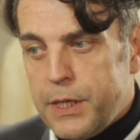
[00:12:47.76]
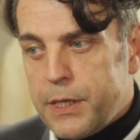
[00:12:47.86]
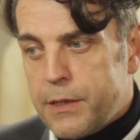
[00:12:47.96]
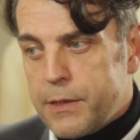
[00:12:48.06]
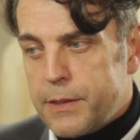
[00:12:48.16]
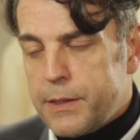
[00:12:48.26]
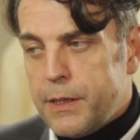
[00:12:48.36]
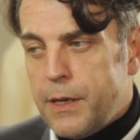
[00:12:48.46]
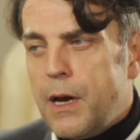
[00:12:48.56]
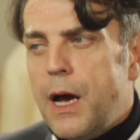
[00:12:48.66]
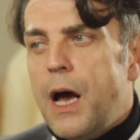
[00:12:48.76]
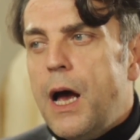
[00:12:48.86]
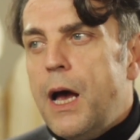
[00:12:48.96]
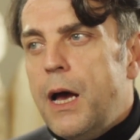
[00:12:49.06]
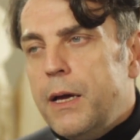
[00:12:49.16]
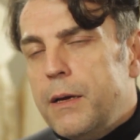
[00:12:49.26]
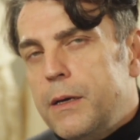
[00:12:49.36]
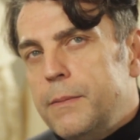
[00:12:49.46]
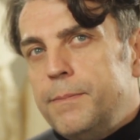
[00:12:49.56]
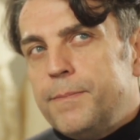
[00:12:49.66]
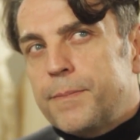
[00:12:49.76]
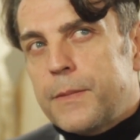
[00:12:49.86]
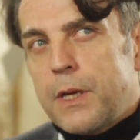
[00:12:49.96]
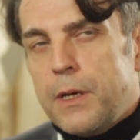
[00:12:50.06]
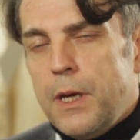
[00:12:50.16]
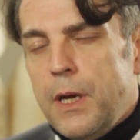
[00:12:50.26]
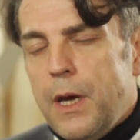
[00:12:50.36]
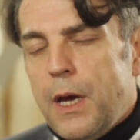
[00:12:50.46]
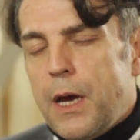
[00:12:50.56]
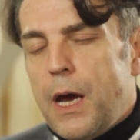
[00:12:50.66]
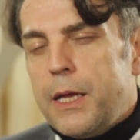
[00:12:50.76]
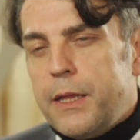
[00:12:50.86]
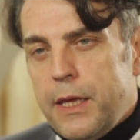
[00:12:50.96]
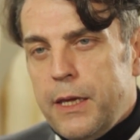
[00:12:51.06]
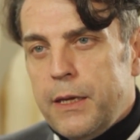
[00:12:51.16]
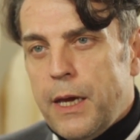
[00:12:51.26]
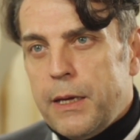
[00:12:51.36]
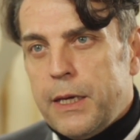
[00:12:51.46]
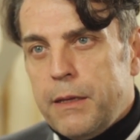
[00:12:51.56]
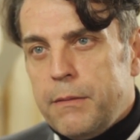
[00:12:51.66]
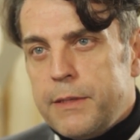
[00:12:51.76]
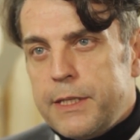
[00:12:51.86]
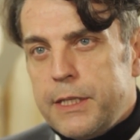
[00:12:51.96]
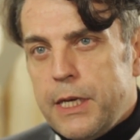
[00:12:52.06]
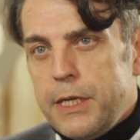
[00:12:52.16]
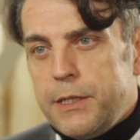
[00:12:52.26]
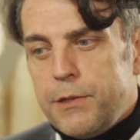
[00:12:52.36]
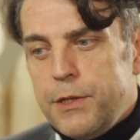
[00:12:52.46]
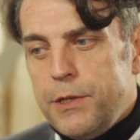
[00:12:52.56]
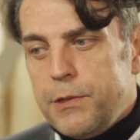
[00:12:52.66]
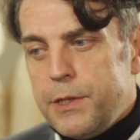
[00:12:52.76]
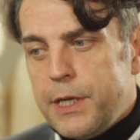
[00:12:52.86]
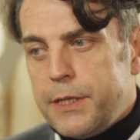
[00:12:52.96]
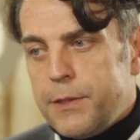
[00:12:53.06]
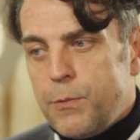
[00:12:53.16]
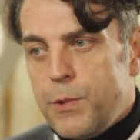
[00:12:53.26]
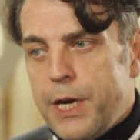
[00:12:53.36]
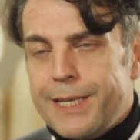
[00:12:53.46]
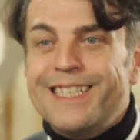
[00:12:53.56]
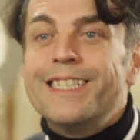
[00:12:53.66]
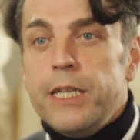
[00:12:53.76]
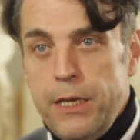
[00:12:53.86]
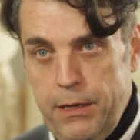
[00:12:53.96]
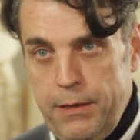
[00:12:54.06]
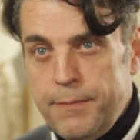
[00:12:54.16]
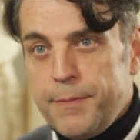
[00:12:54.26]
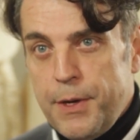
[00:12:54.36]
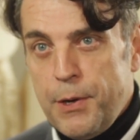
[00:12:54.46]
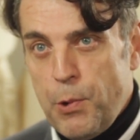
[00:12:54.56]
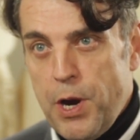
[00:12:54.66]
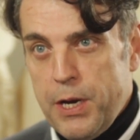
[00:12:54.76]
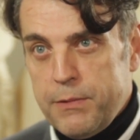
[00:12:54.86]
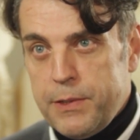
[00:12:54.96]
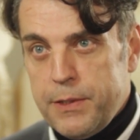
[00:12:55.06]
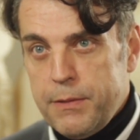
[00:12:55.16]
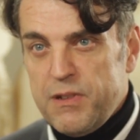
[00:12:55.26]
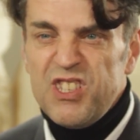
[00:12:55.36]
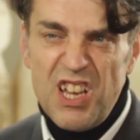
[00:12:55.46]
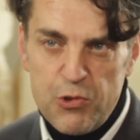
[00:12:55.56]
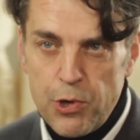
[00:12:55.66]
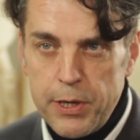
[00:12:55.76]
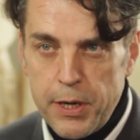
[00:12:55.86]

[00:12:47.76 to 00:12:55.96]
because I think I can say to you that we are still aroused, sexually